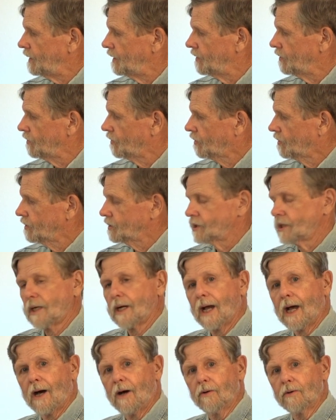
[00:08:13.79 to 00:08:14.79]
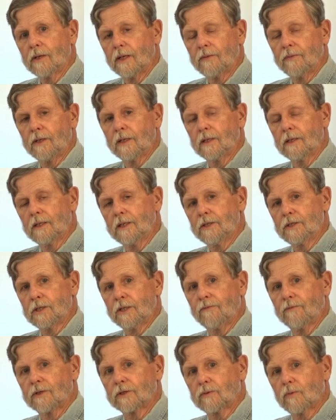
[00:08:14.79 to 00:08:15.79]
indoors and out, and the adhesive
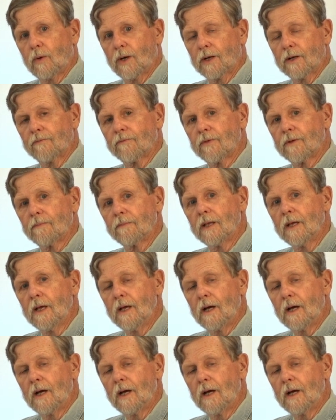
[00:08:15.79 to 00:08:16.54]
is one of them.